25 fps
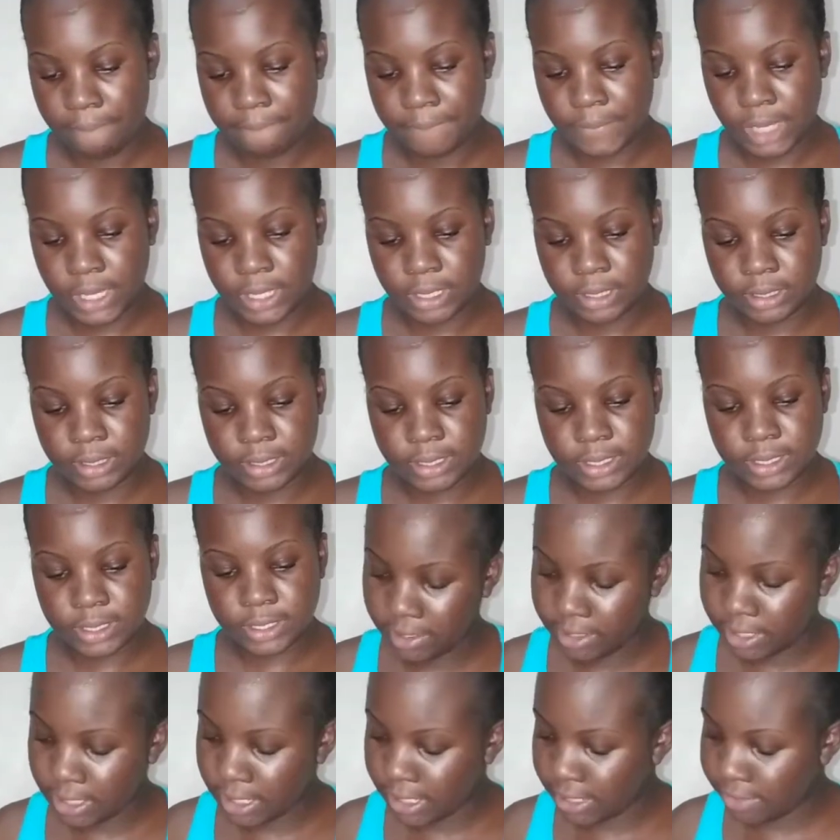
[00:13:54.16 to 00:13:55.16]
But
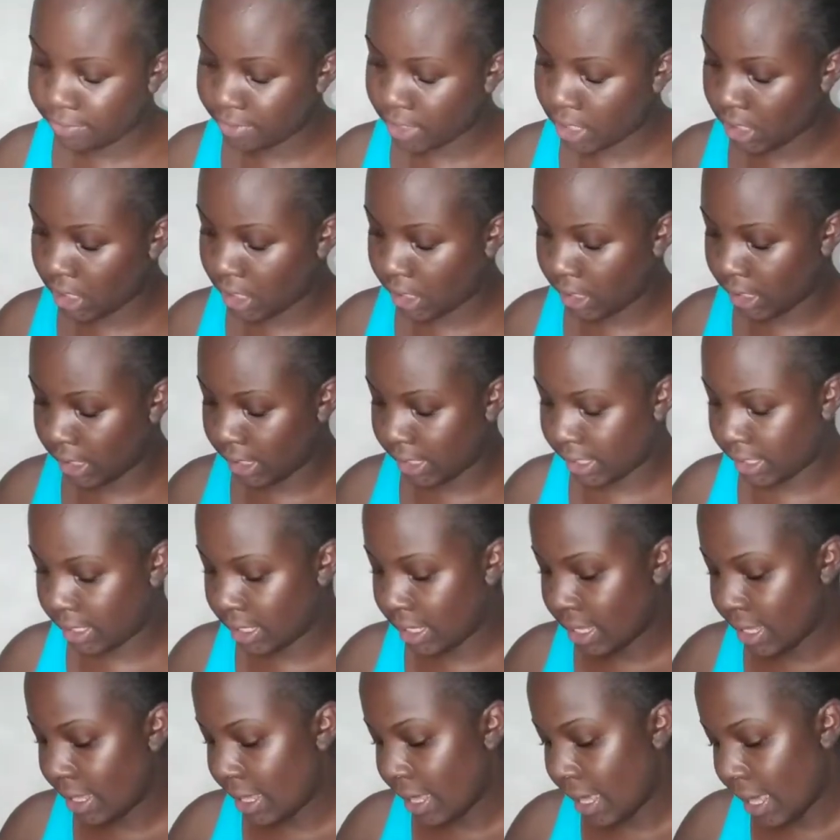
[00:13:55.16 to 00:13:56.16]
you live you learn.
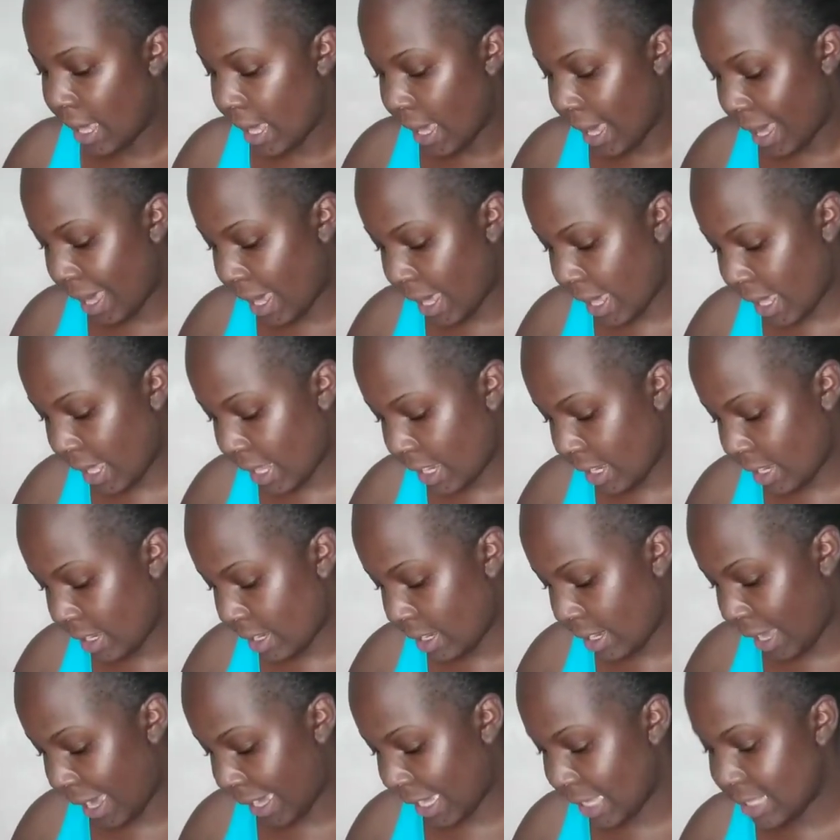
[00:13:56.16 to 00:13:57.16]

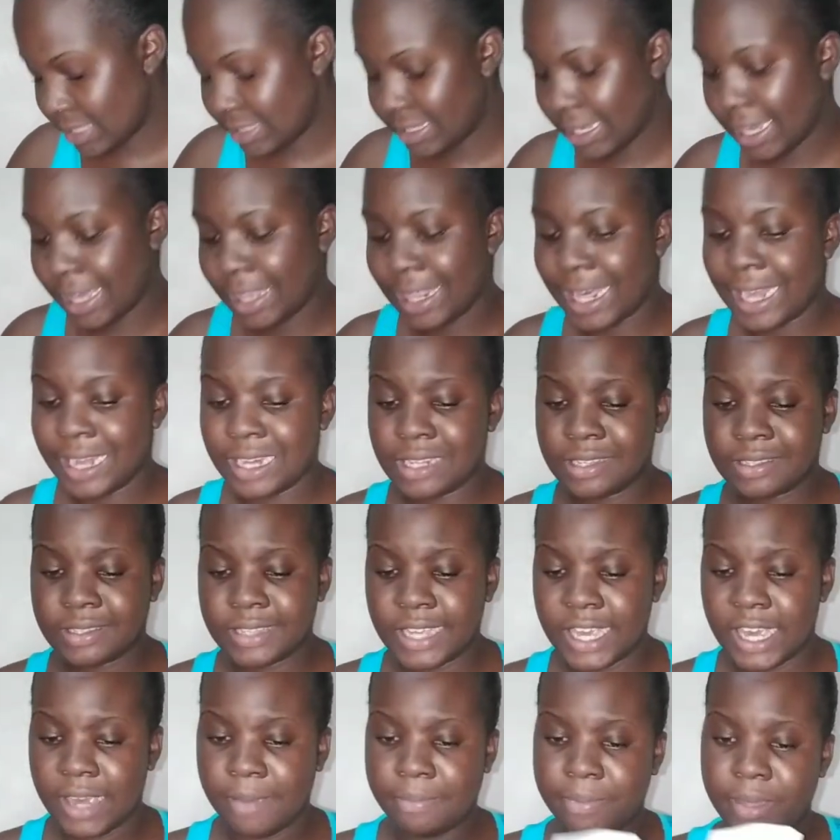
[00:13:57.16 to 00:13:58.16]
And I can say that this
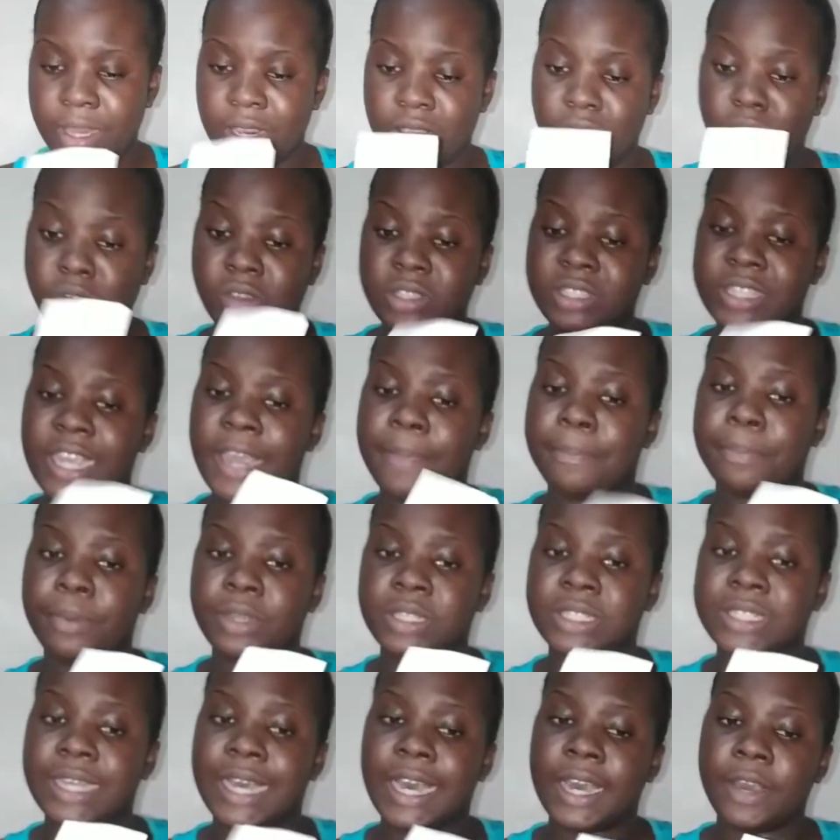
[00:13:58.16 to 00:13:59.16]
save it looks like
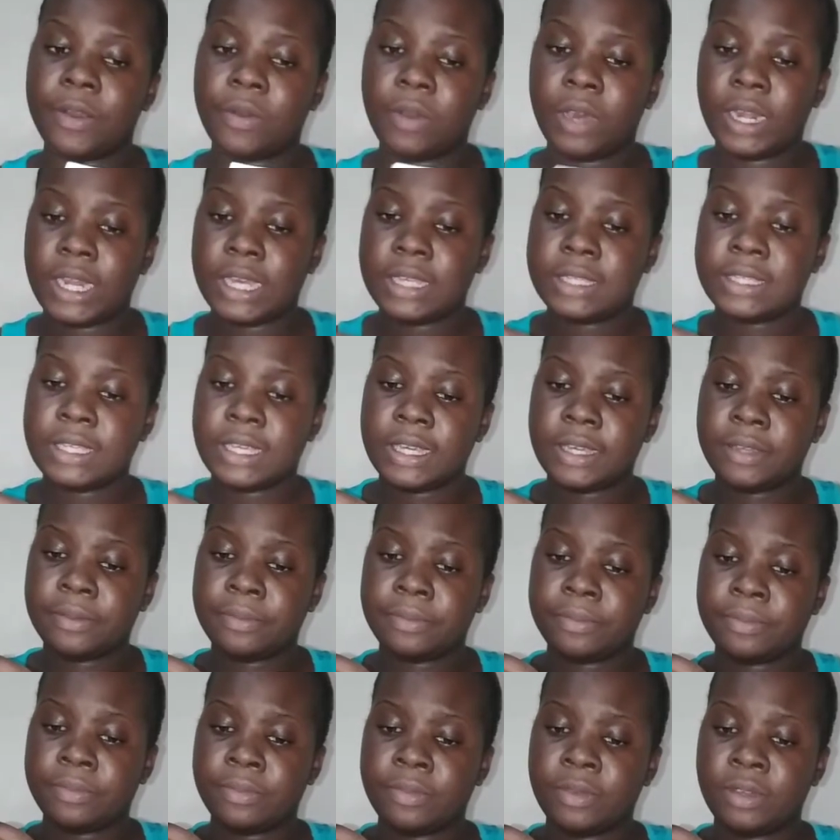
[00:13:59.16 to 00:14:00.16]
pretty high quality.
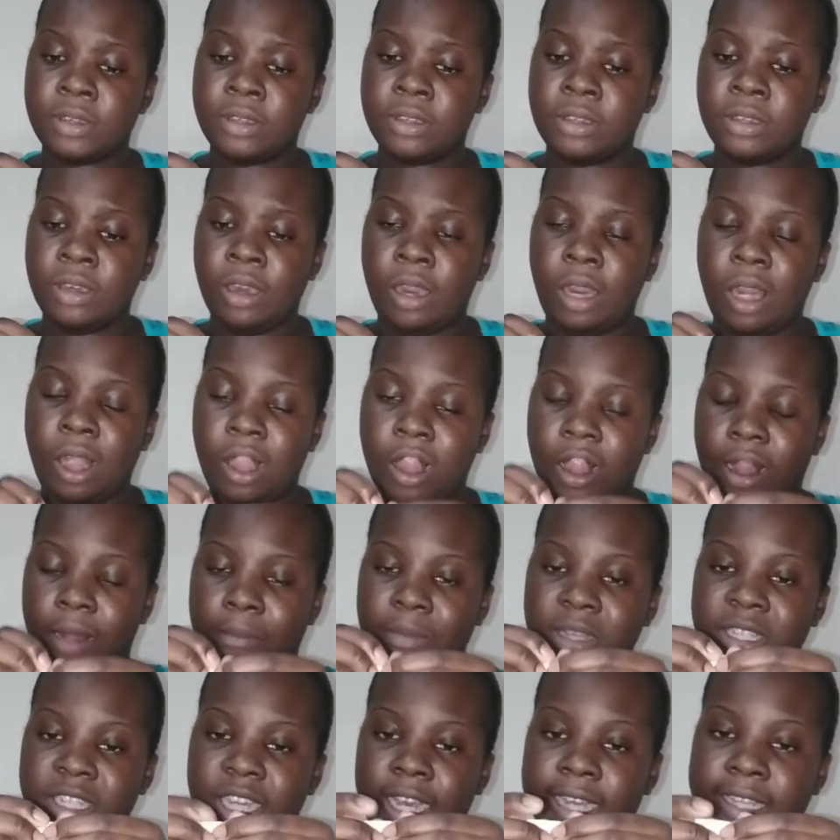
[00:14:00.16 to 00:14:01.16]

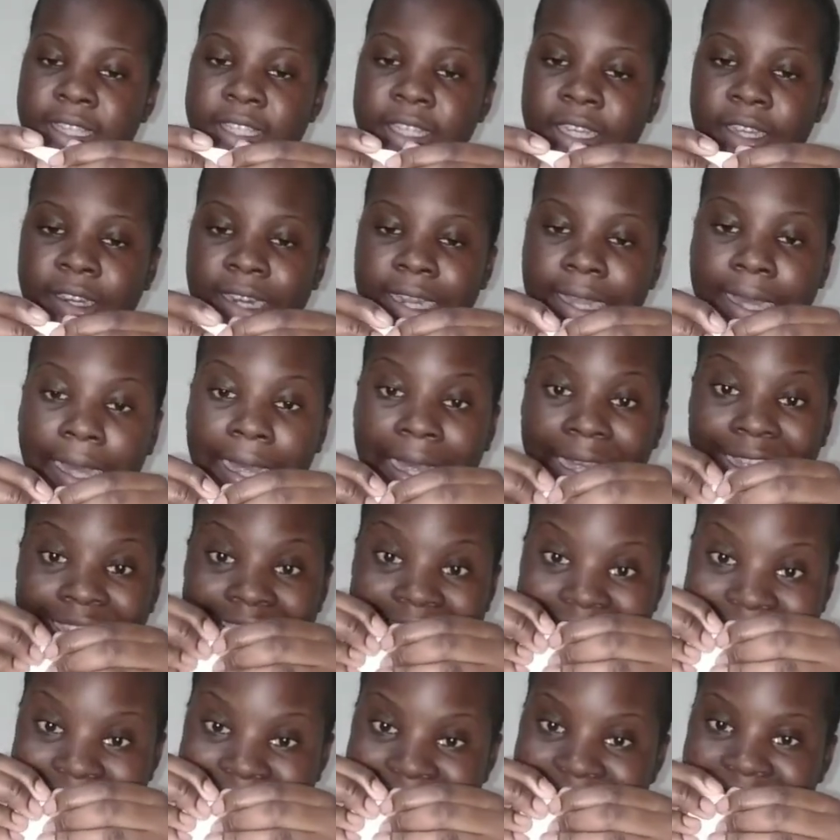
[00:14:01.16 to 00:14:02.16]
Which that teary.
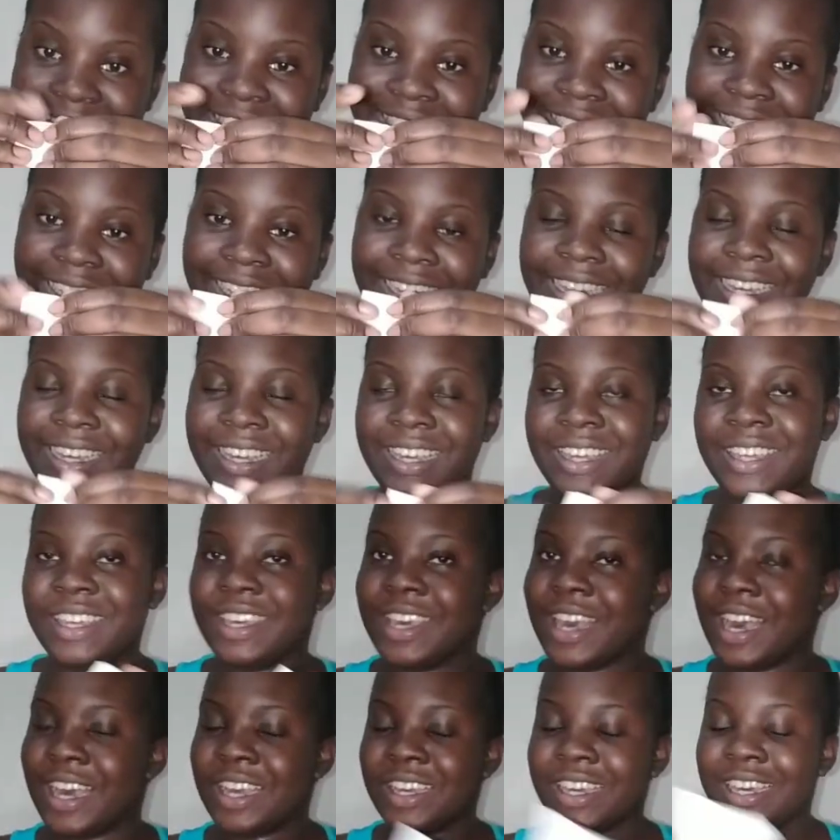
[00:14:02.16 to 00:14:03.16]

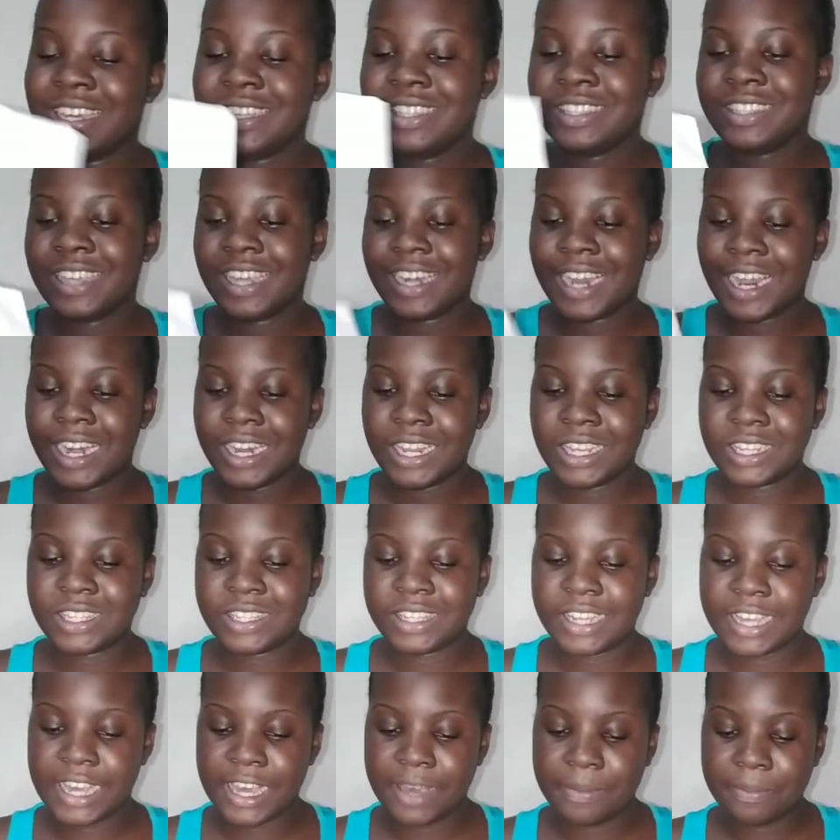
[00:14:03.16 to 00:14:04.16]
Yeah, I can say that this
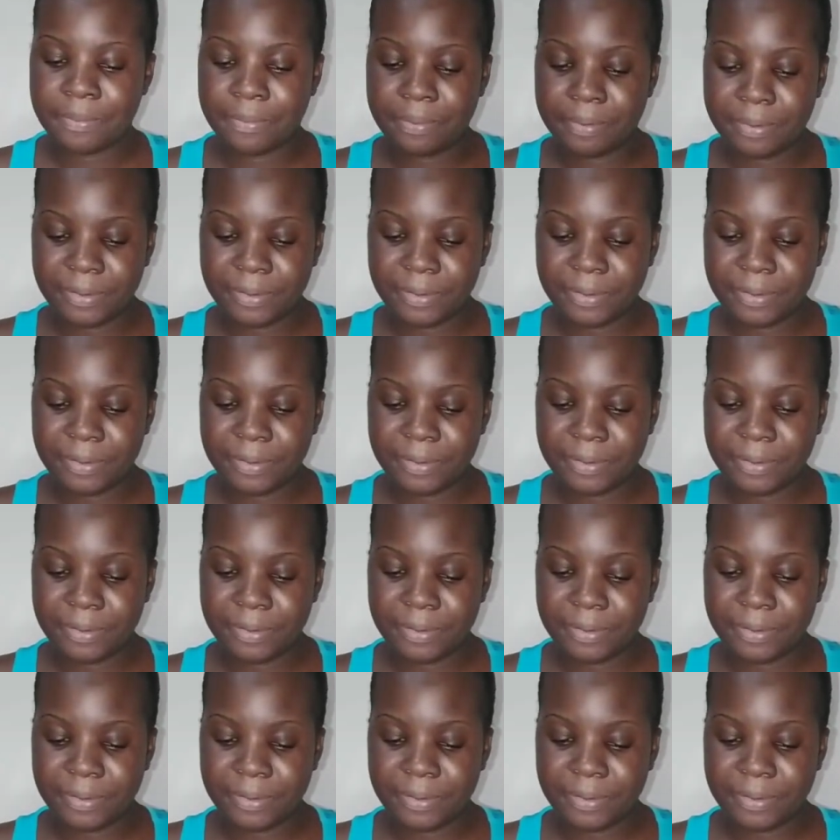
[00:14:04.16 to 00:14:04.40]
tape